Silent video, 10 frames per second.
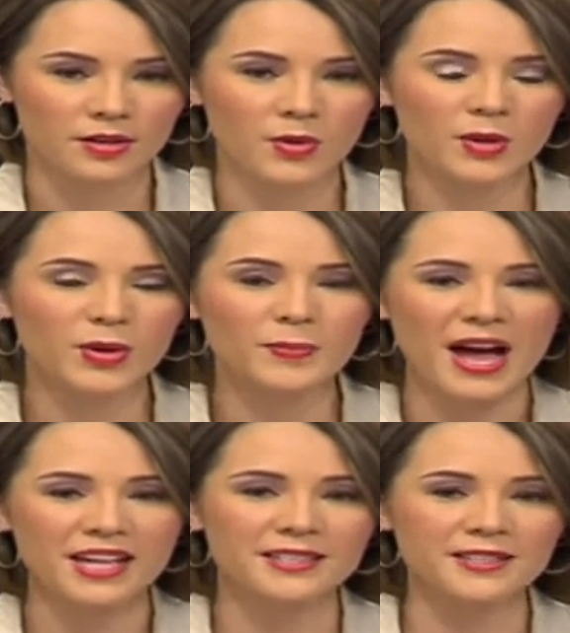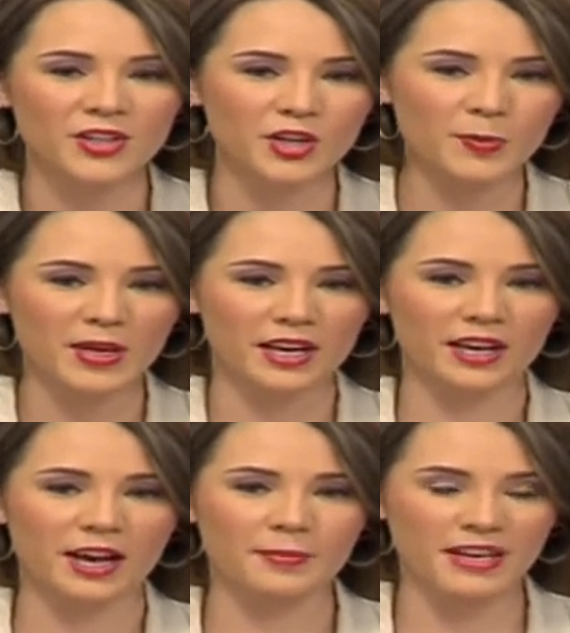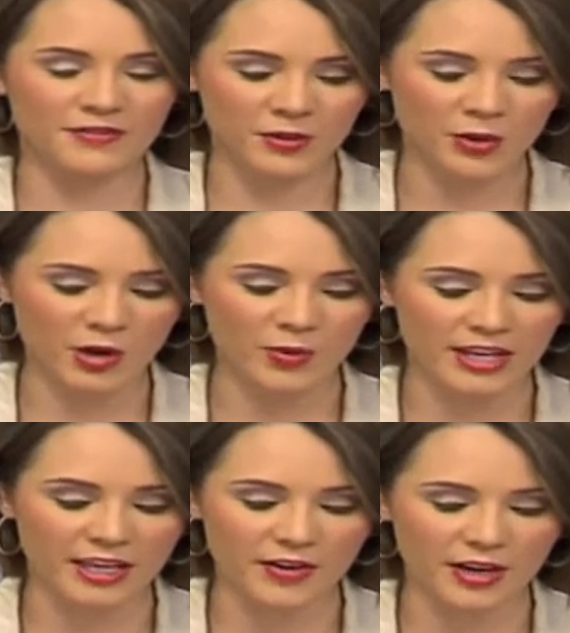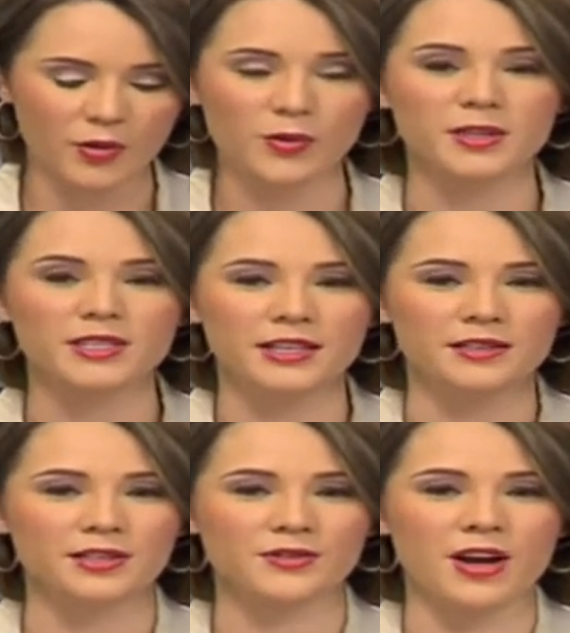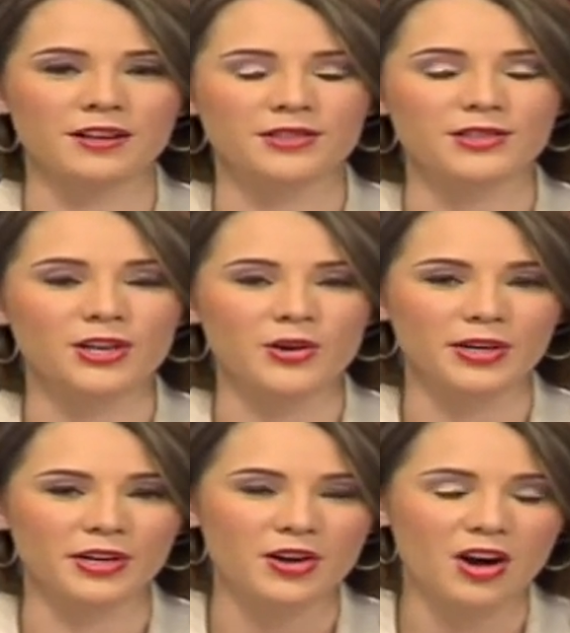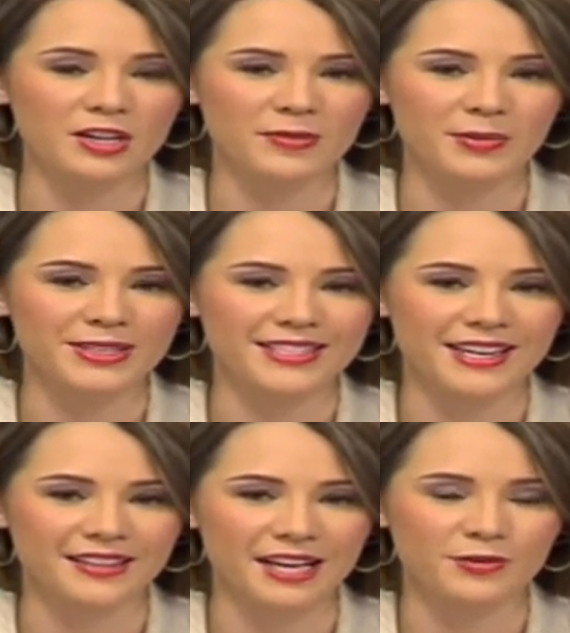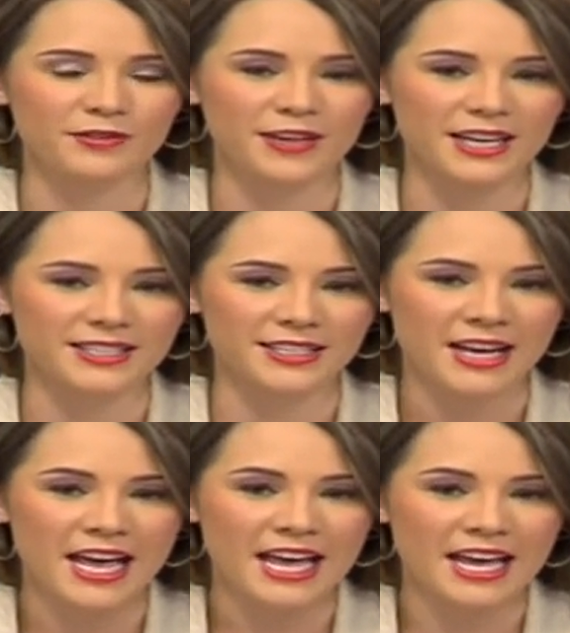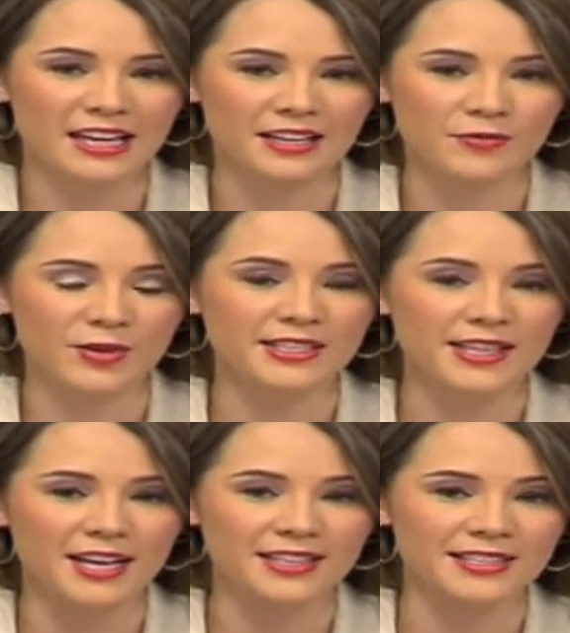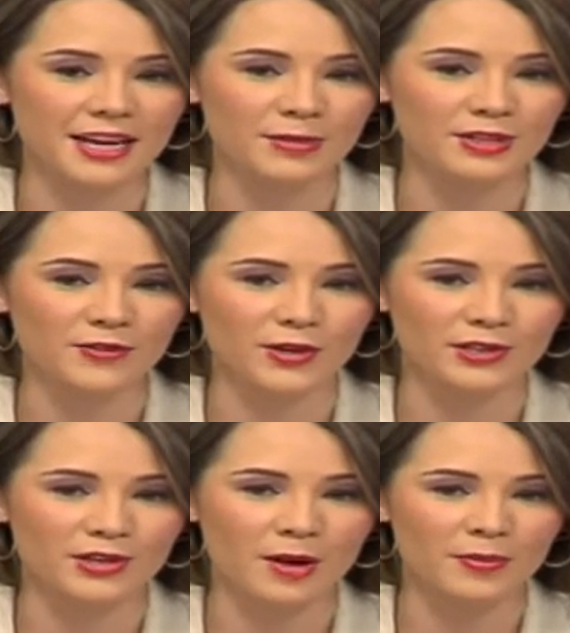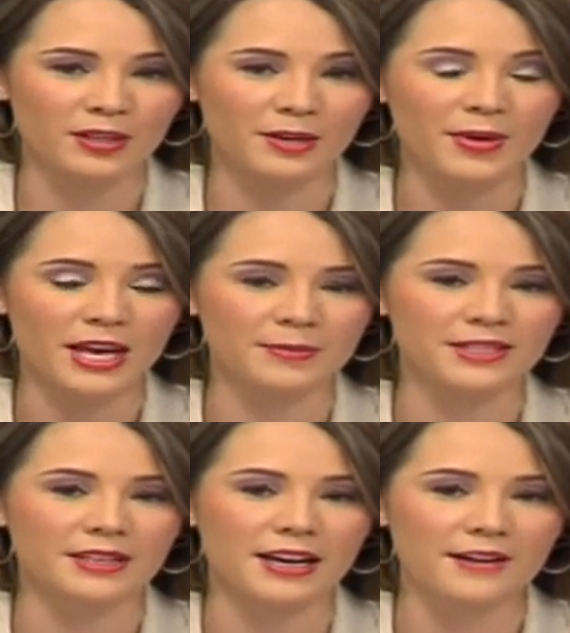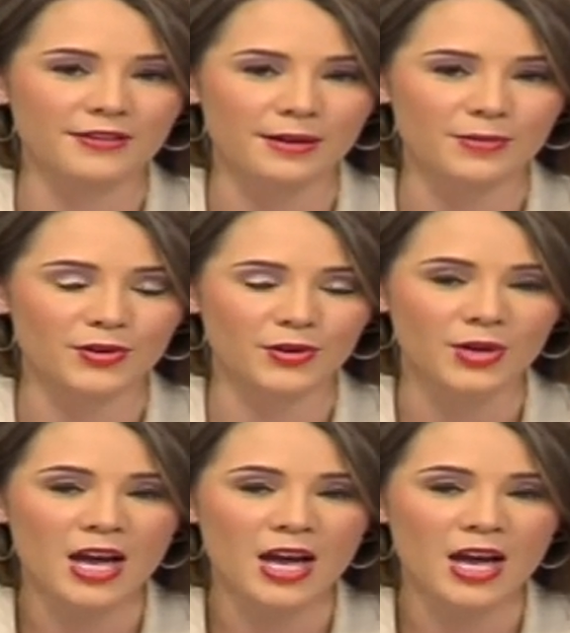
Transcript: What, what patterns are you picking up, given we're hearing all the signals around a slowing economy, we're seeing that reflected in retailers' numbers, for example, and impairments that have come through.